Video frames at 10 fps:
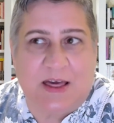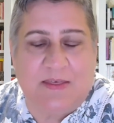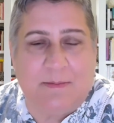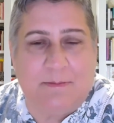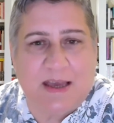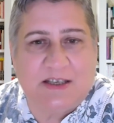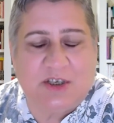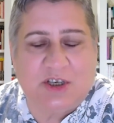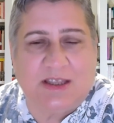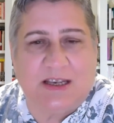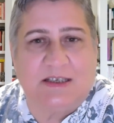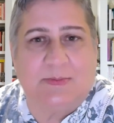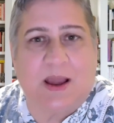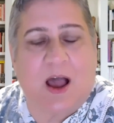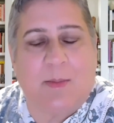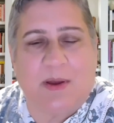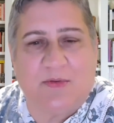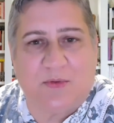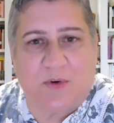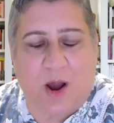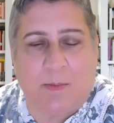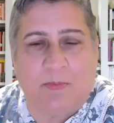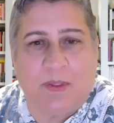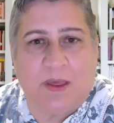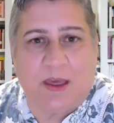the messaging that has been coming from